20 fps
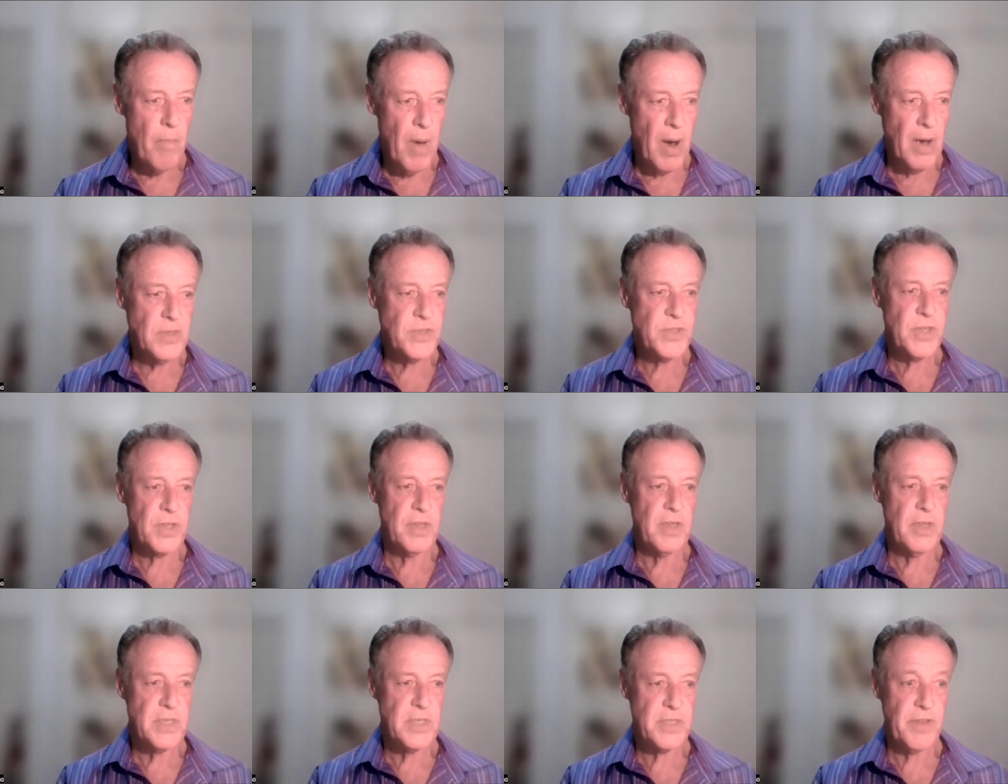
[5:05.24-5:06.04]
most of
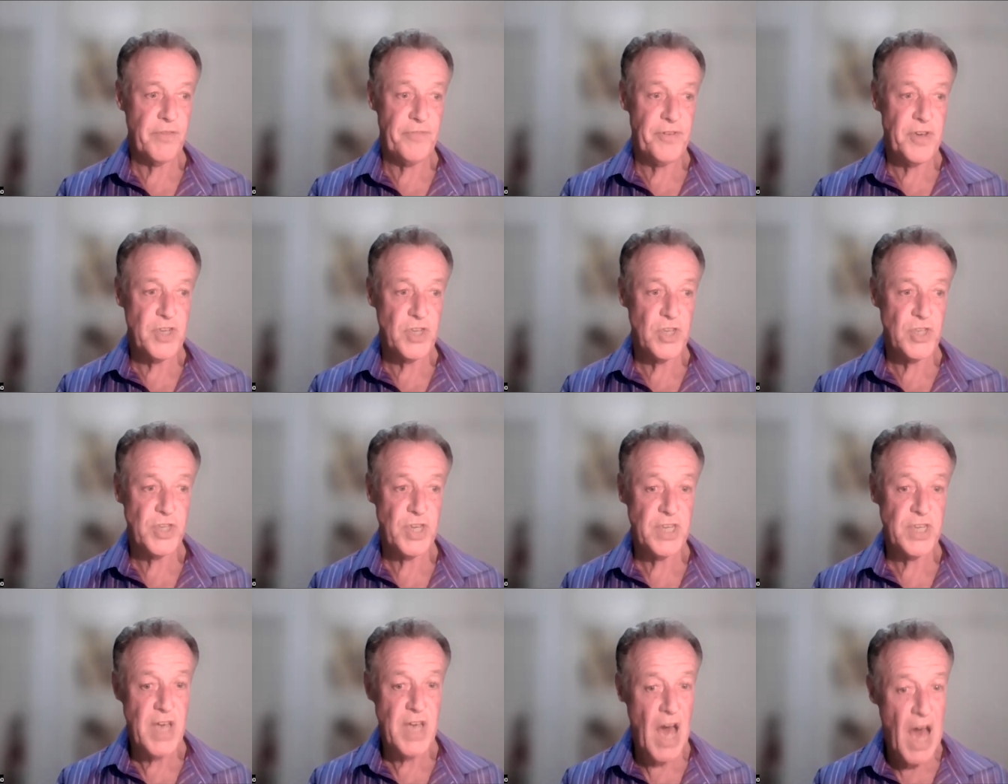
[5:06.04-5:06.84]
these
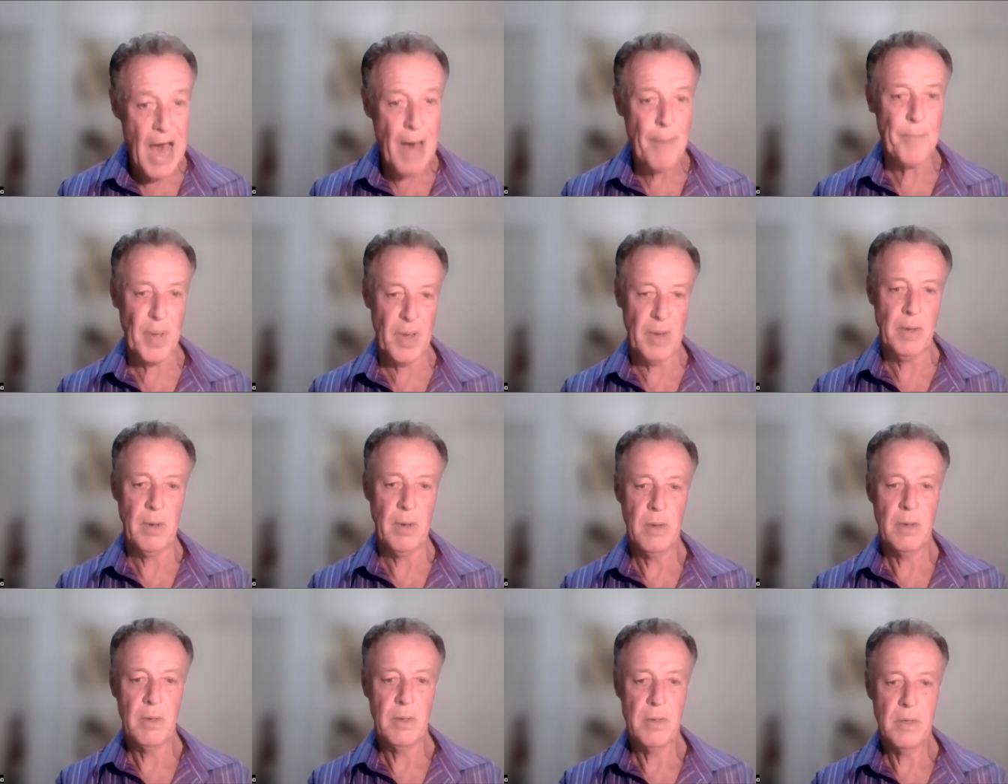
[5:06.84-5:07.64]
deficiencies
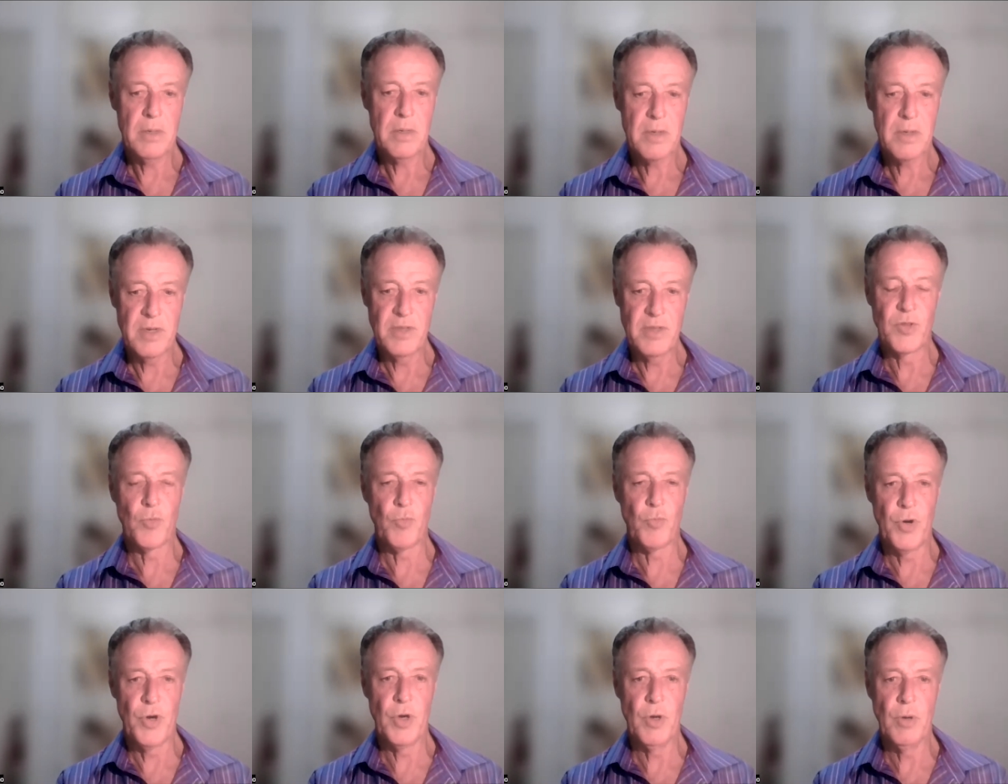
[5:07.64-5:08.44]
happen in the
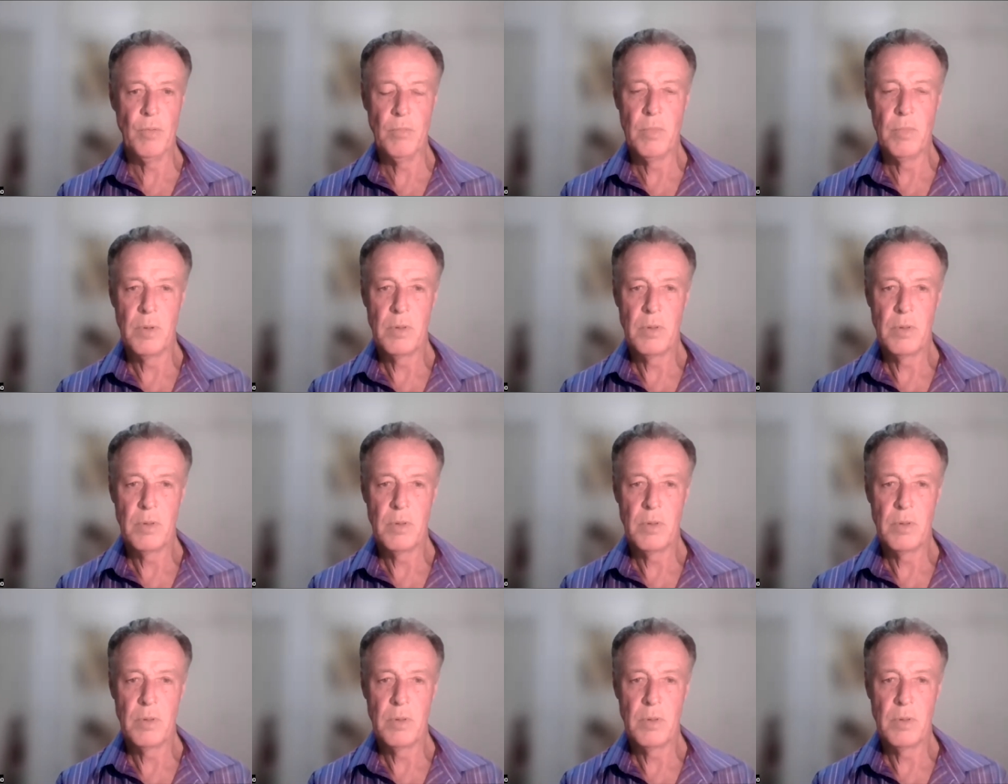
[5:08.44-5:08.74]
womb,